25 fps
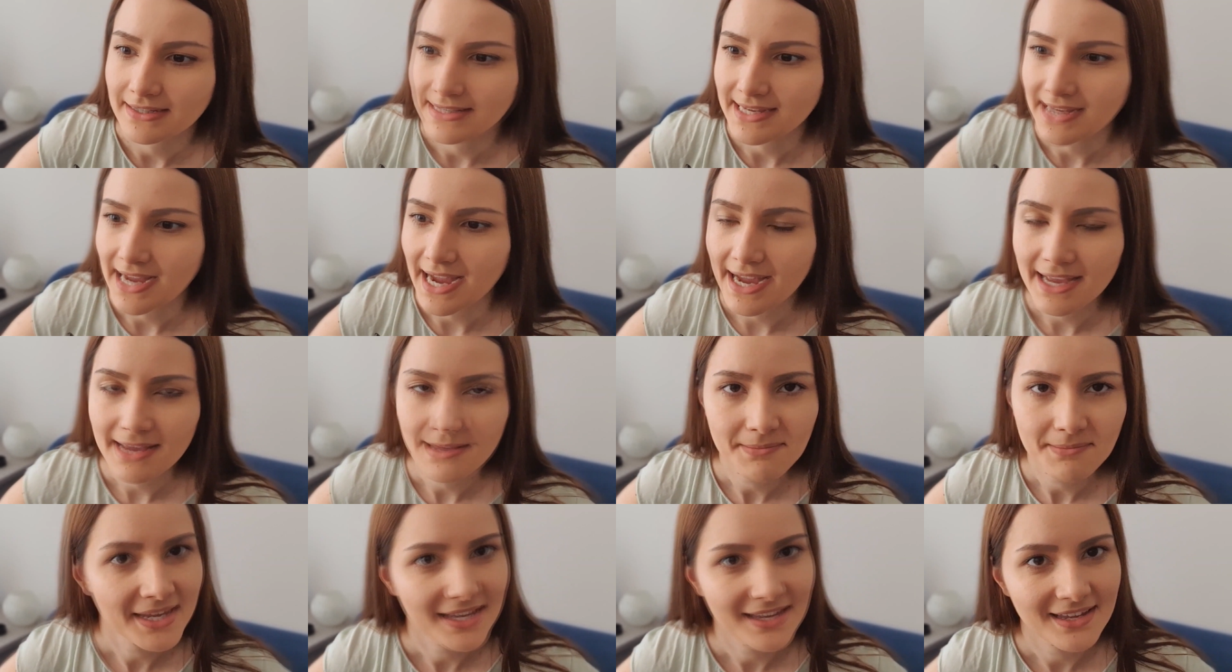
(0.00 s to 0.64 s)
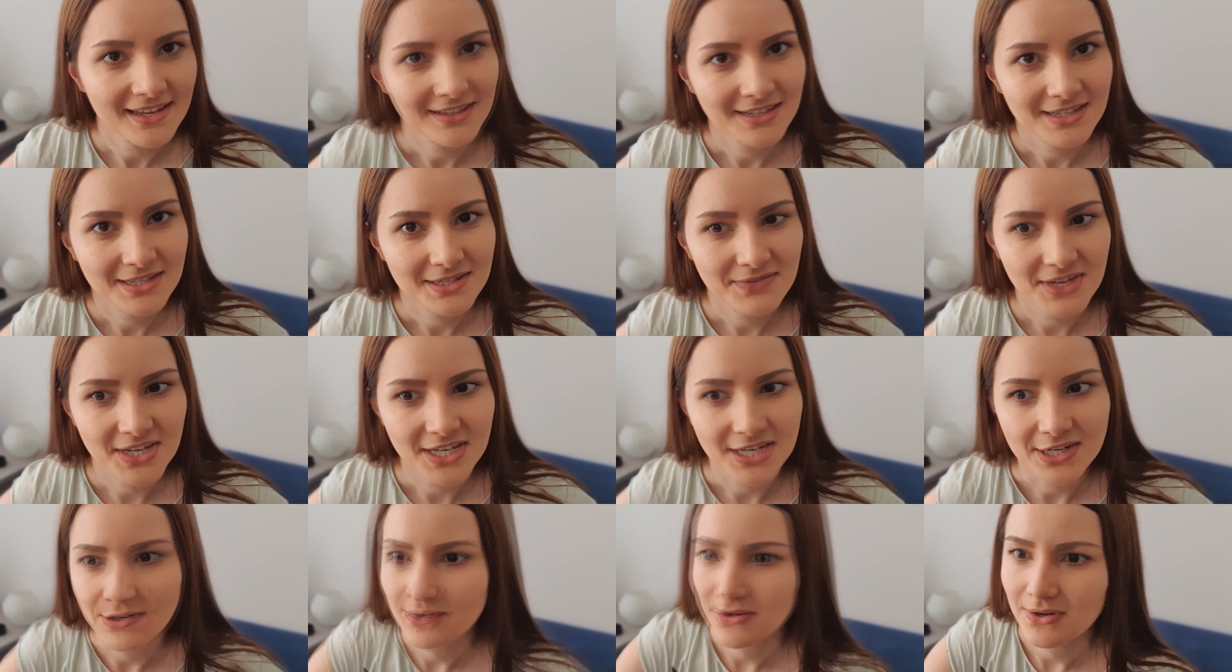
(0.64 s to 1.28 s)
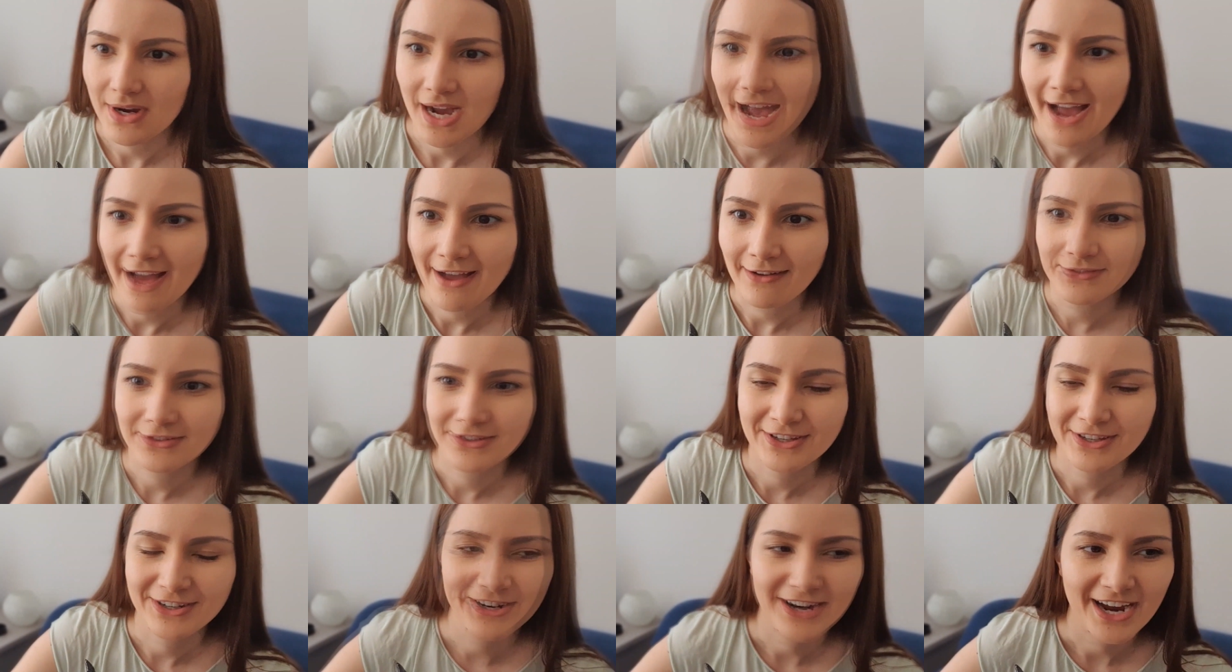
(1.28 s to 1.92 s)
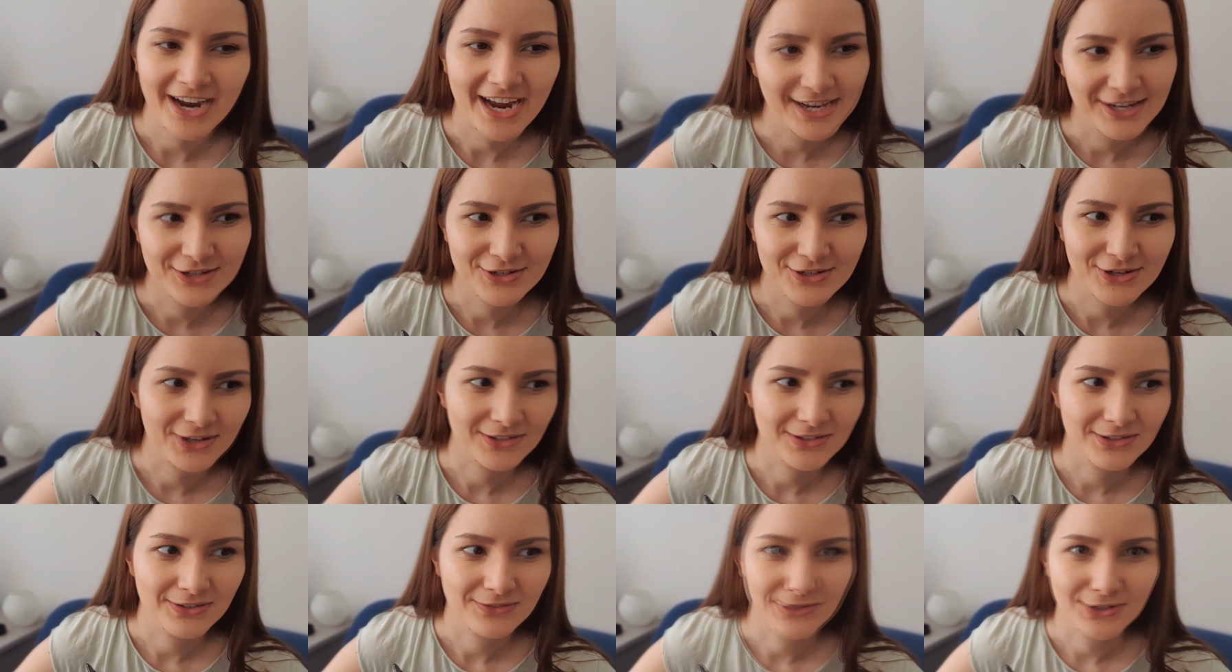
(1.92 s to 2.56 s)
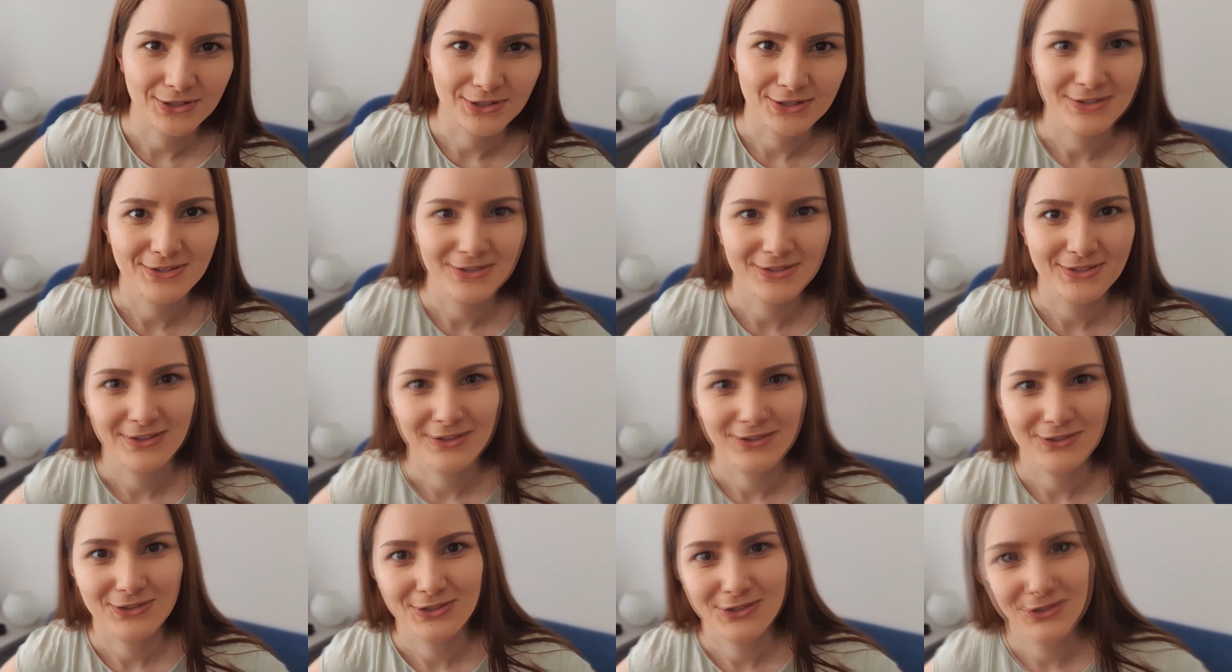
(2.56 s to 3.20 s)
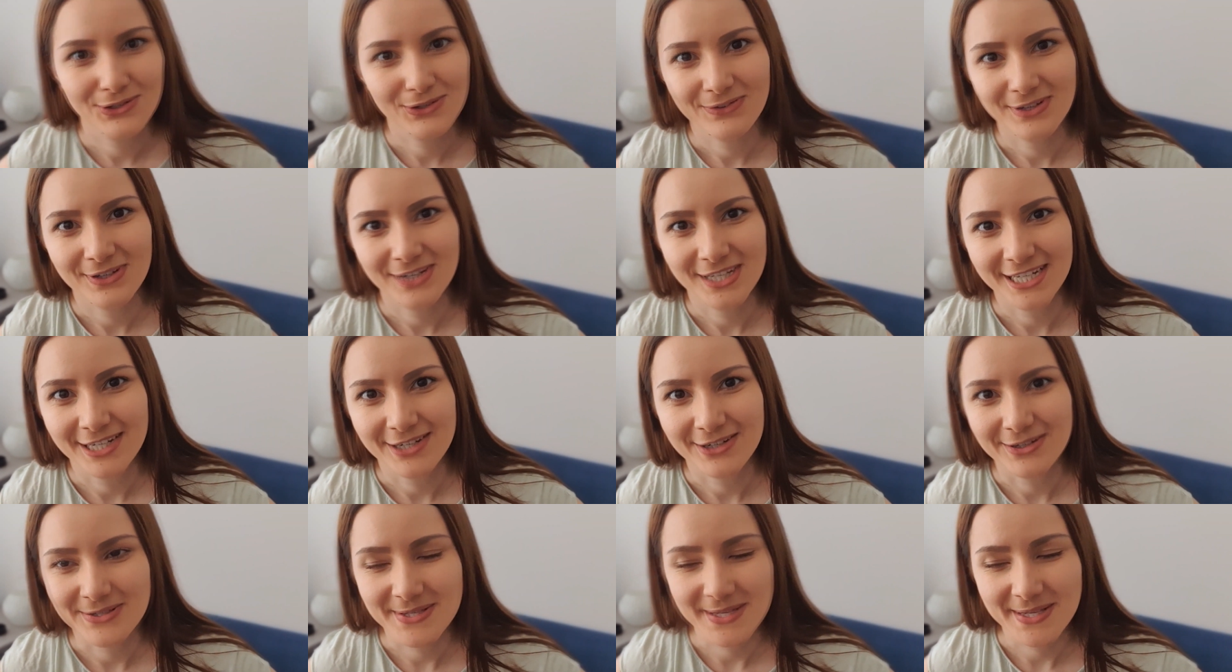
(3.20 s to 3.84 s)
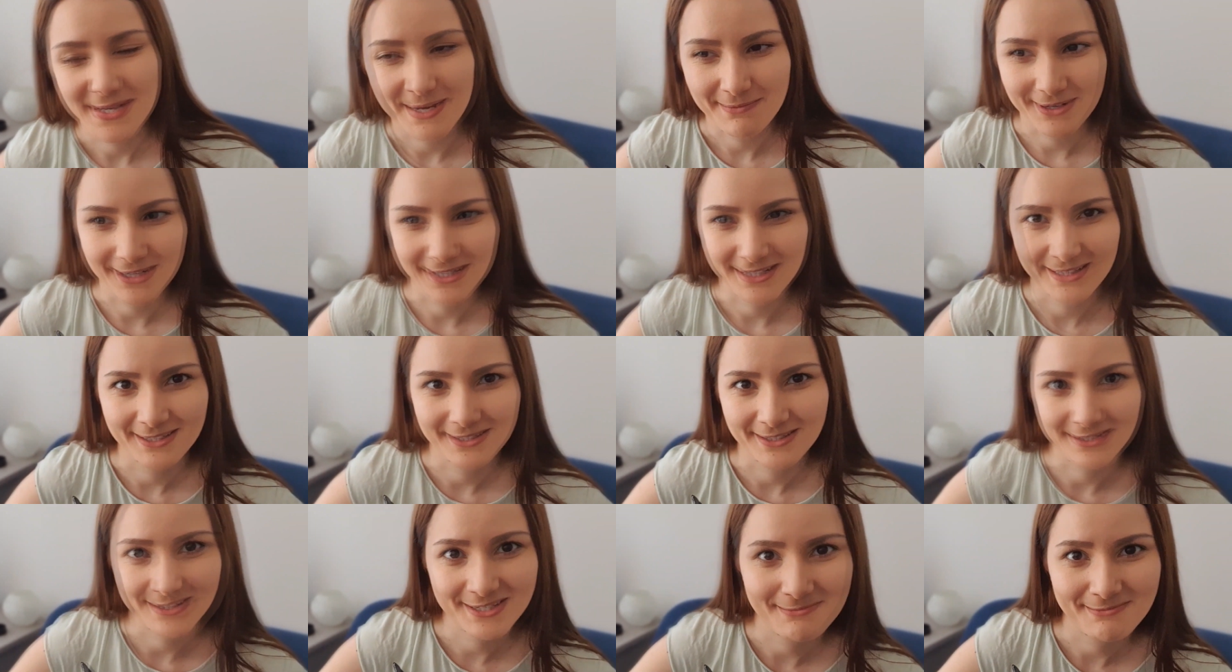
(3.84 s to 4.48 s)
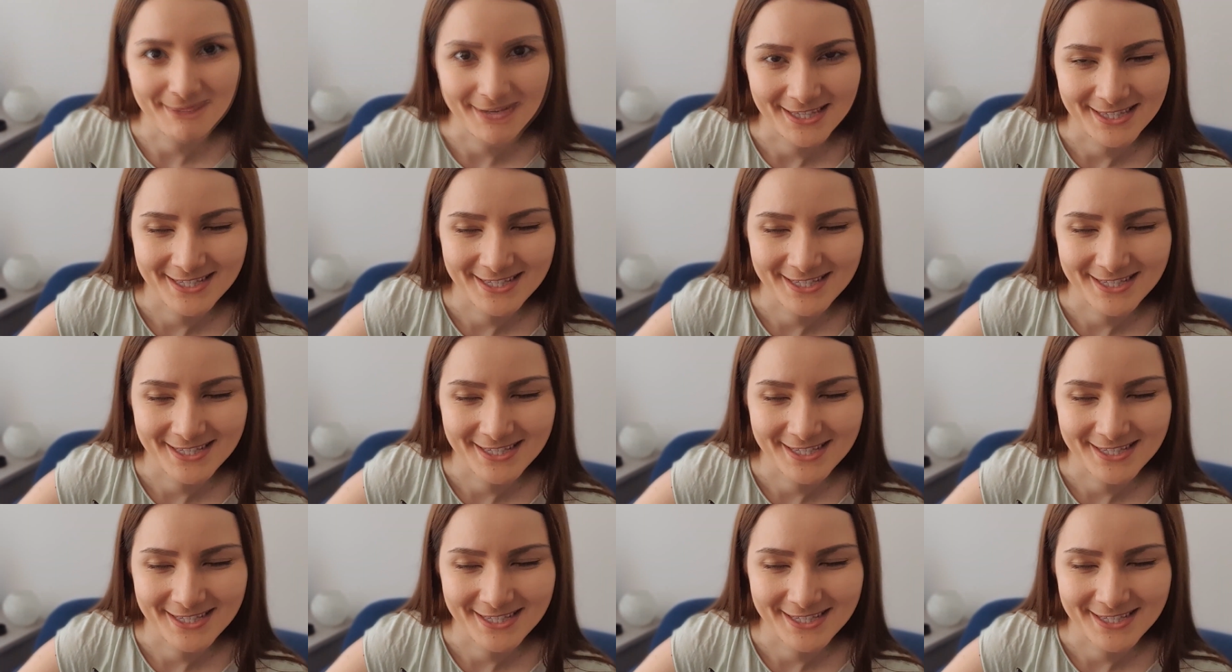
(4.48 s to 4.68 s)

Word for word: I am making this video after I shot the first 2 videos about Linux Mint.